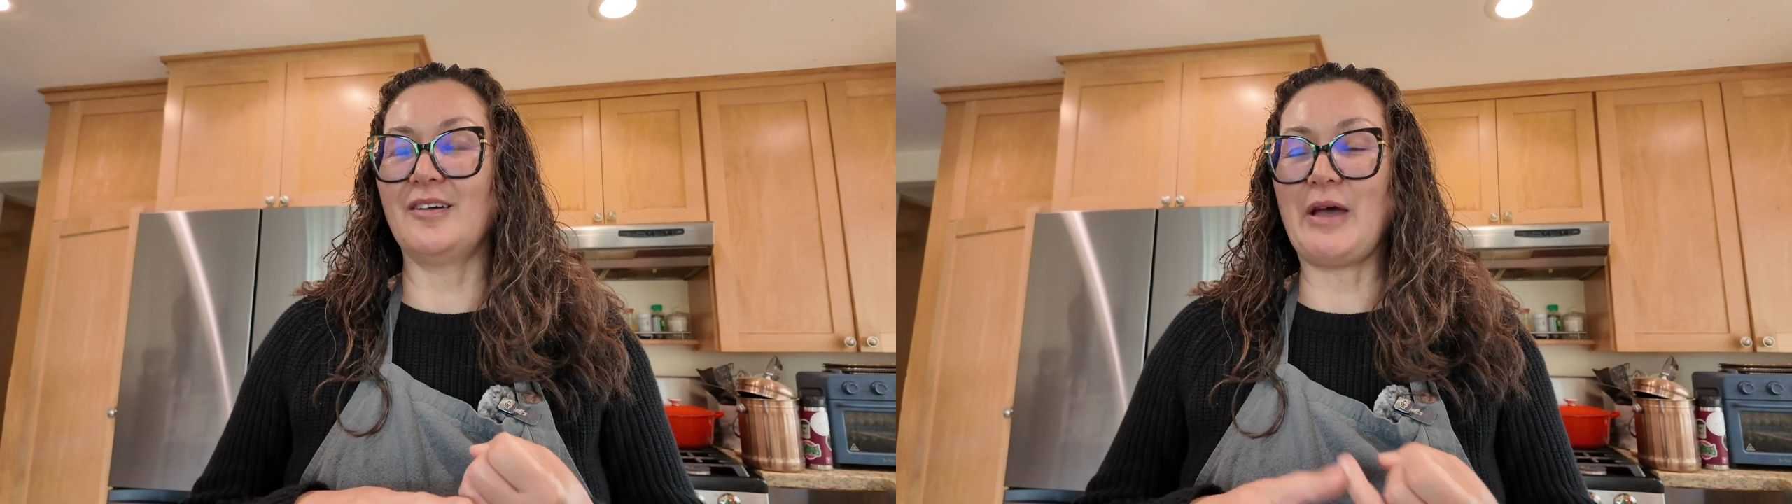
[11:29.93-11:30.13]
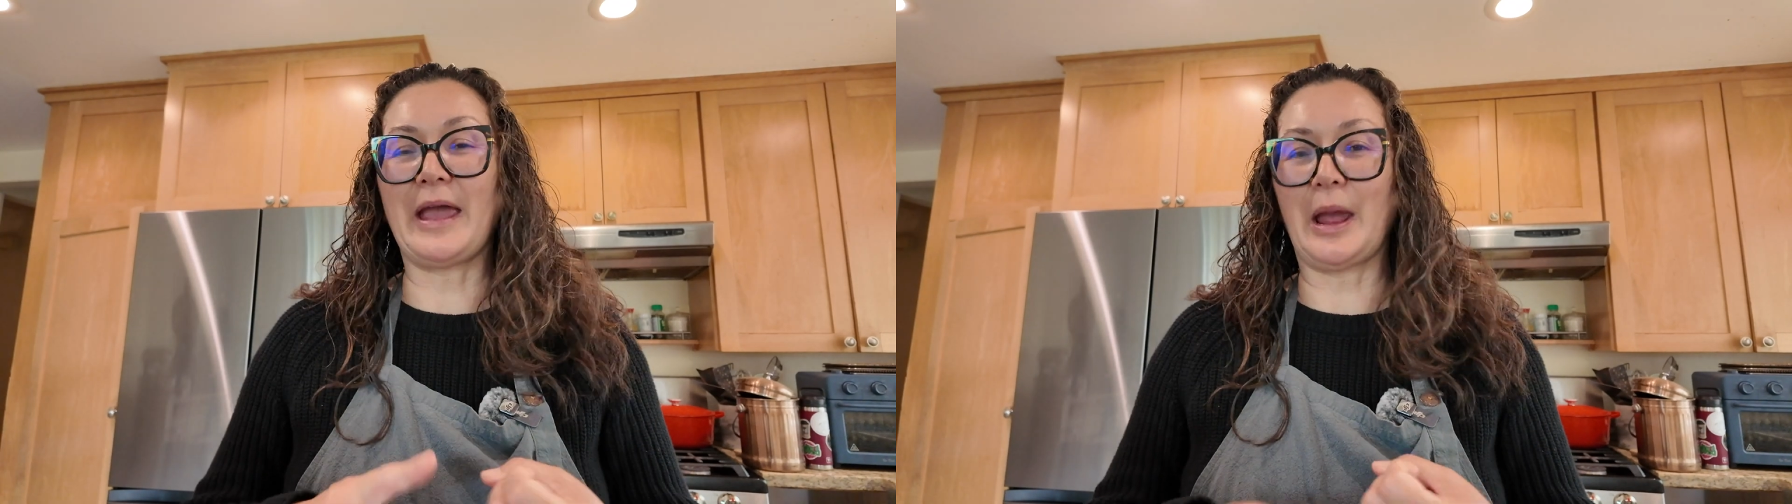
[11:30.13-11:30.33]

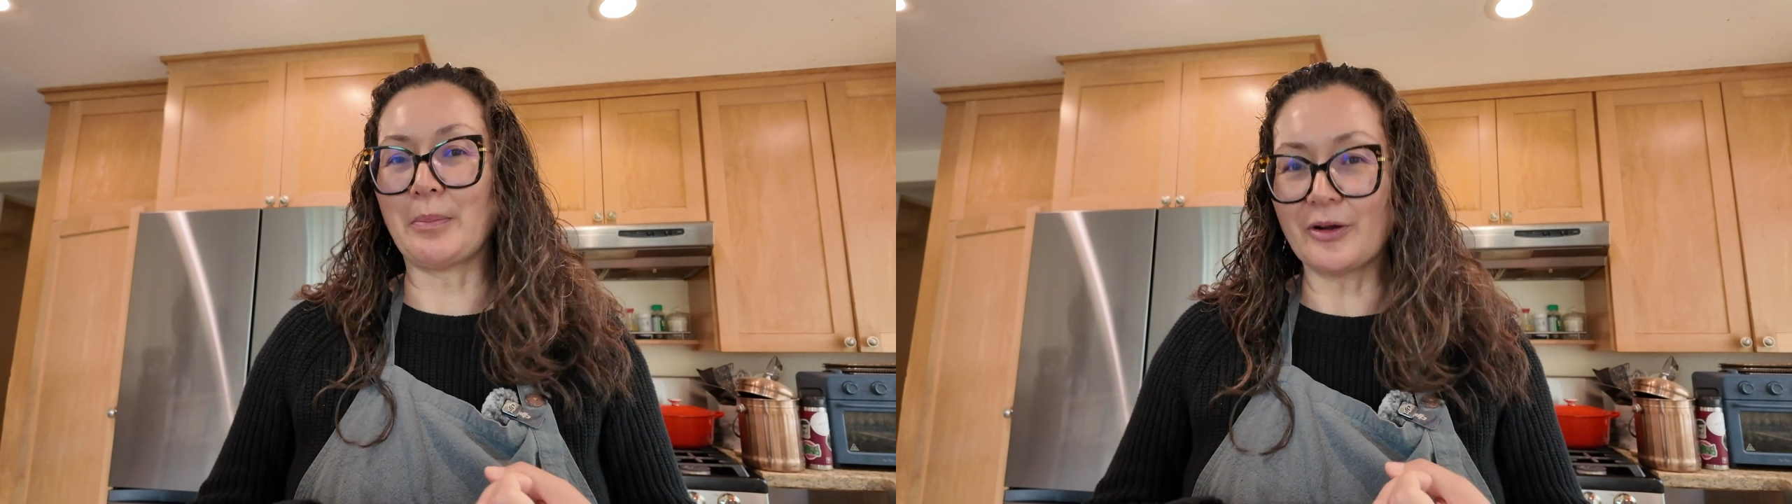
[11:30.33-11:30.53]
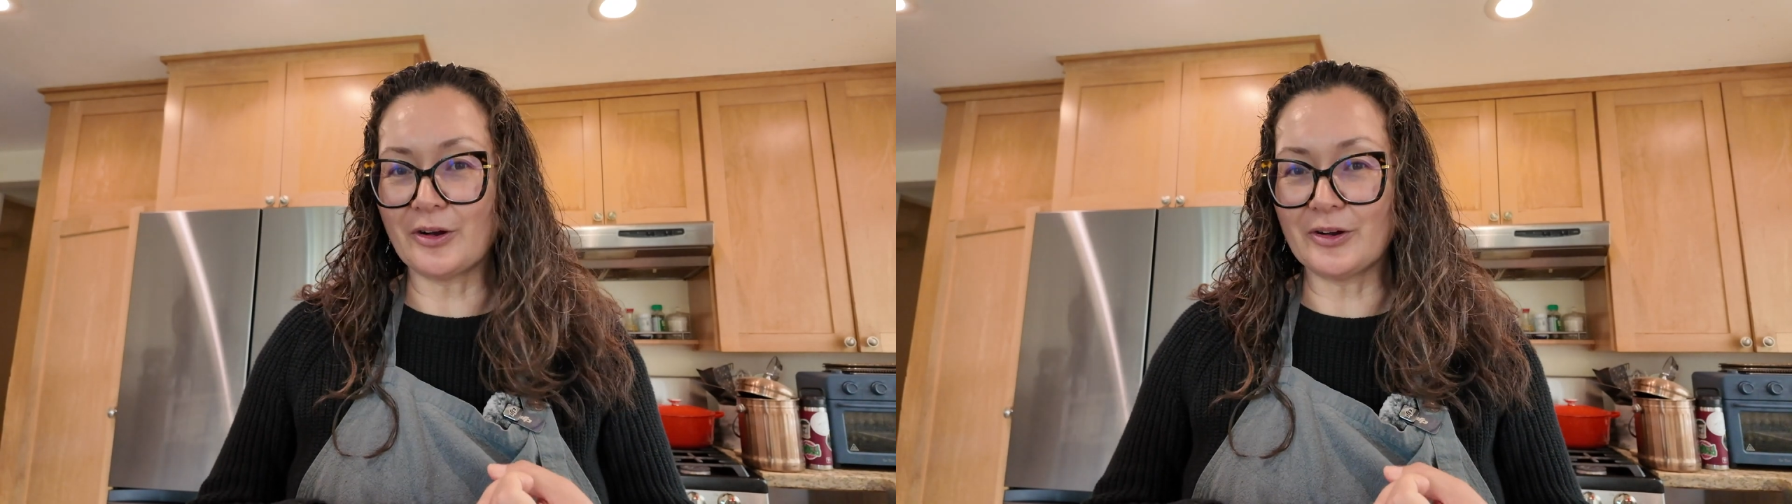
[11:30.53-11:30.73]

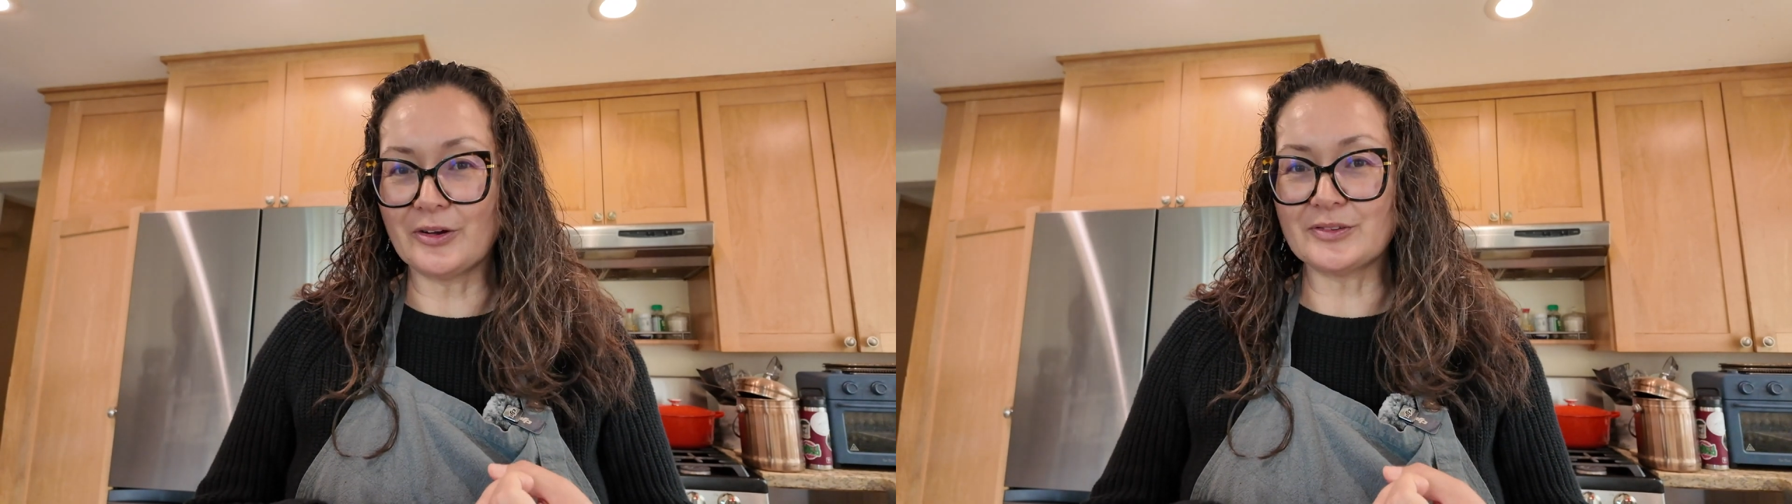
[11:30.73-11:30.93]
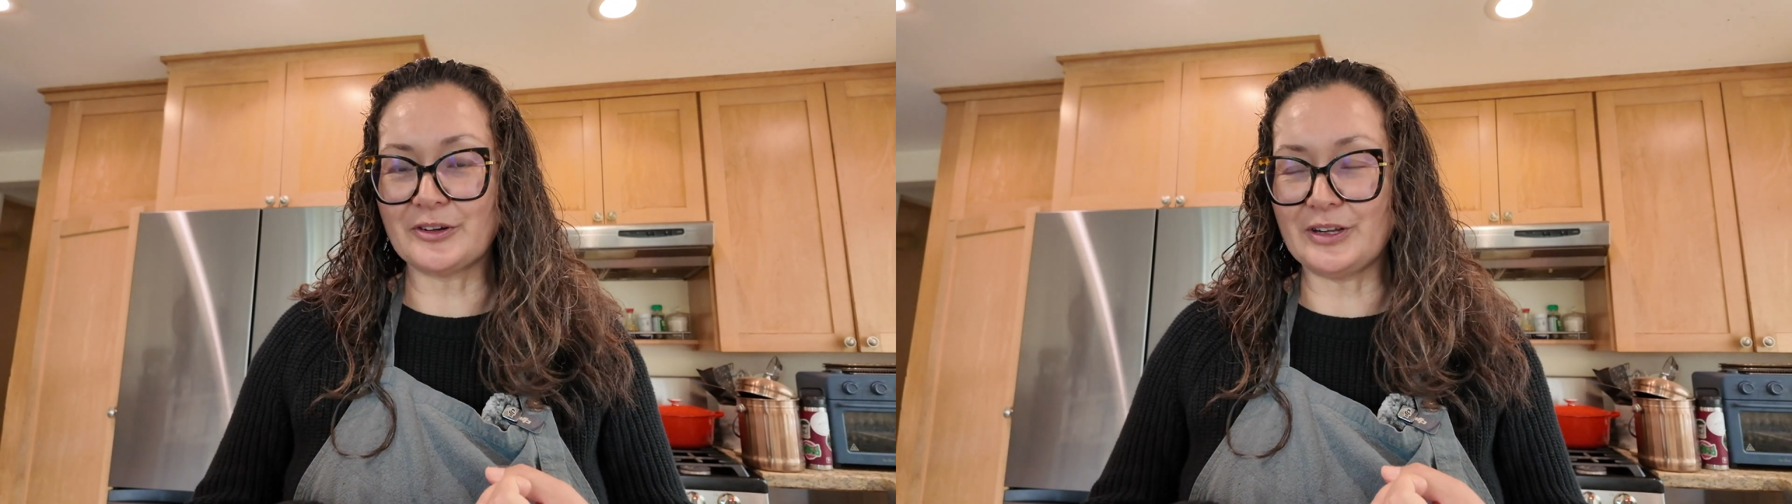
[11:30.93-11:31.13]
Hamburgers
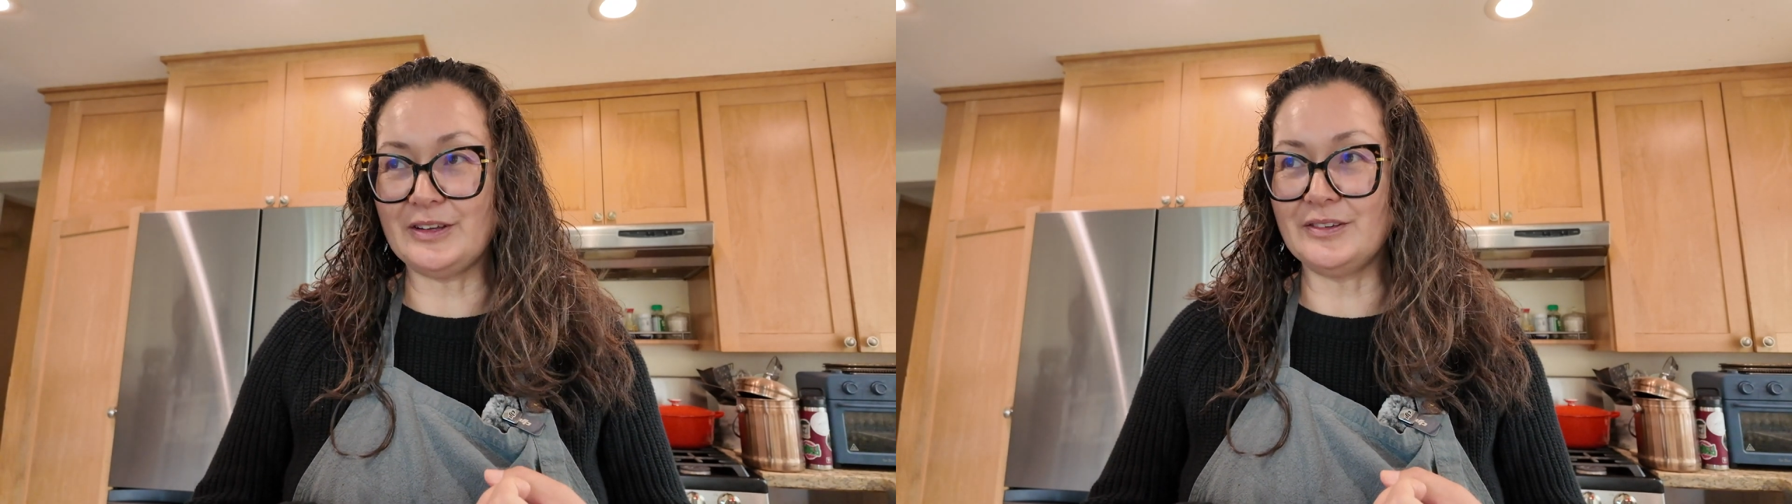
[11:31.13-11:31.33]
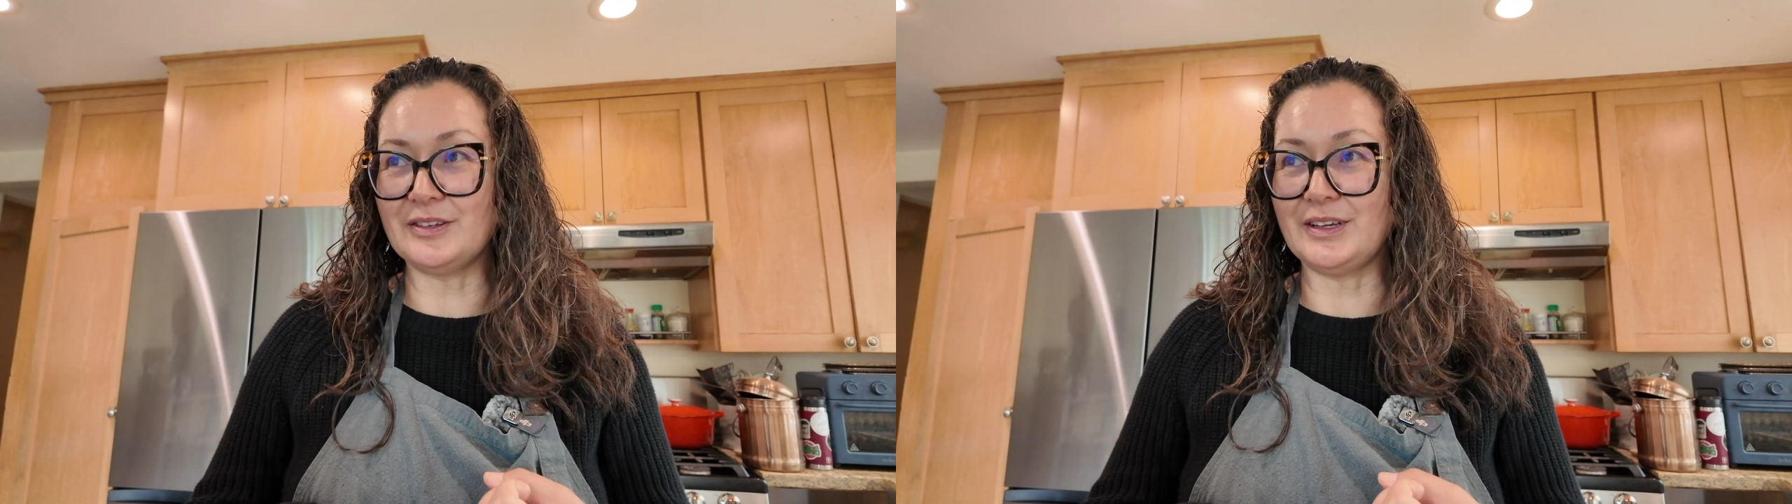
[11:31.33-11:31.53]
are
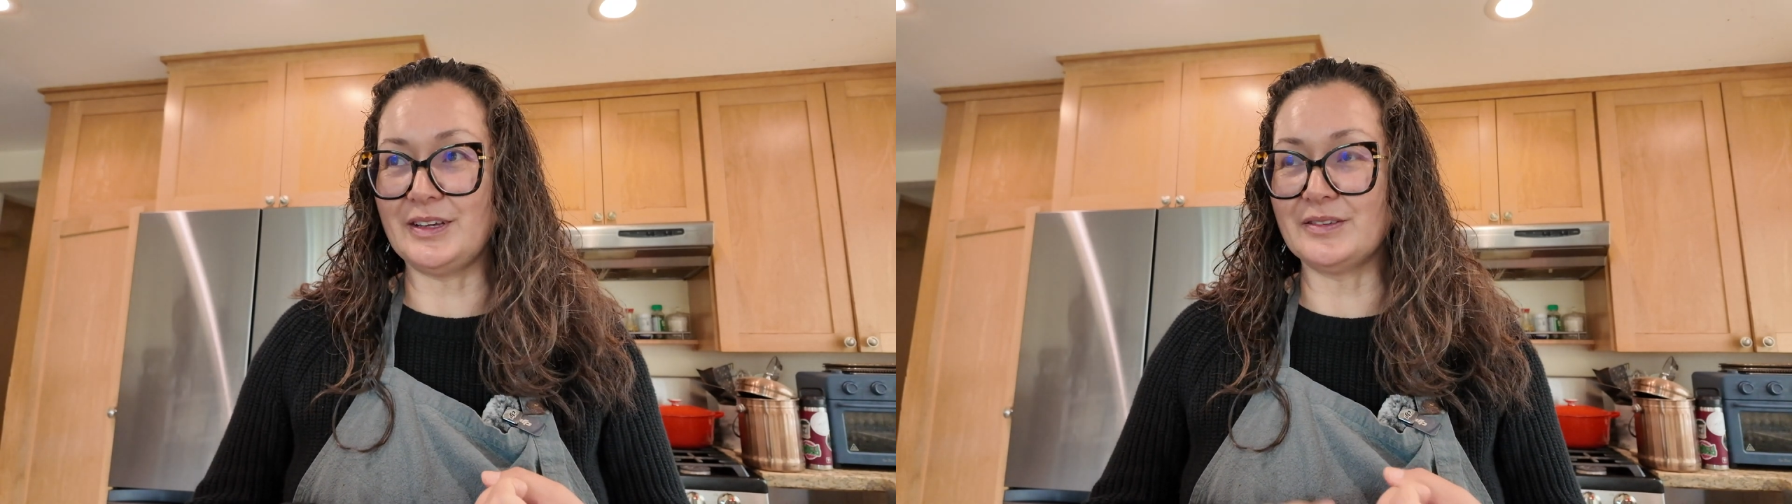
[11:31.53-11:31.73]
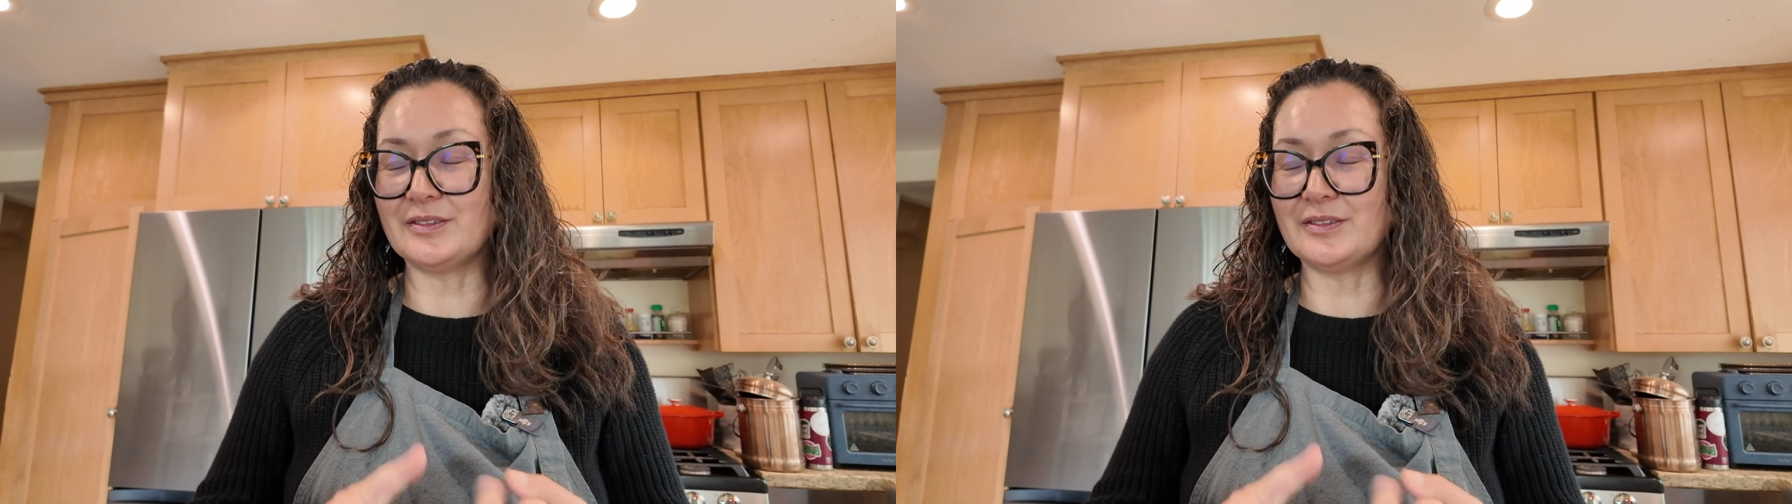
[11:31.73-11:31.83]
easy.